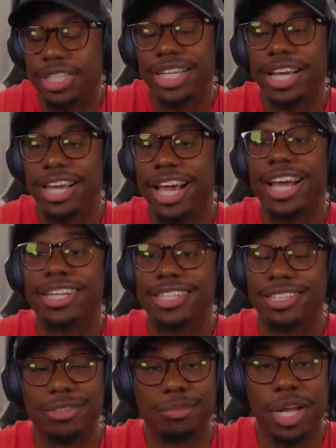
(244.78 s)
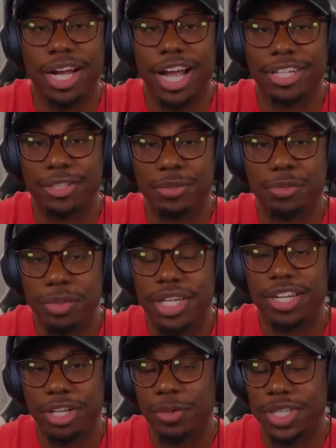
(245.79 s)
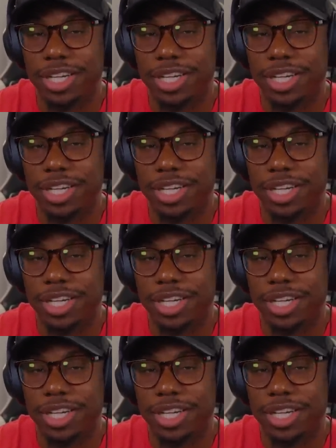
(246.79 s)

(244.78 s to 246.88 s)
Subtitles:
It said guess my costume, but close